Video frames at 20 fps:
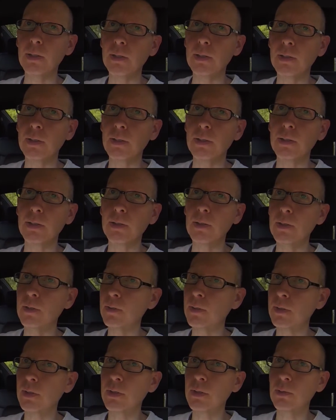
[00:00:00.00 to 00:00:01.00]
It's
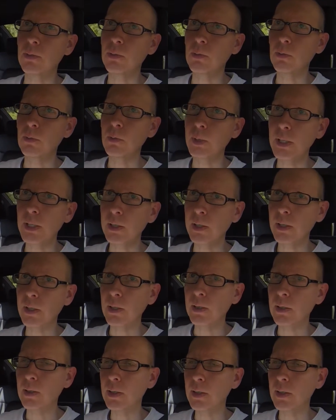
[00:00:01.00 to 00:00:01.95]
really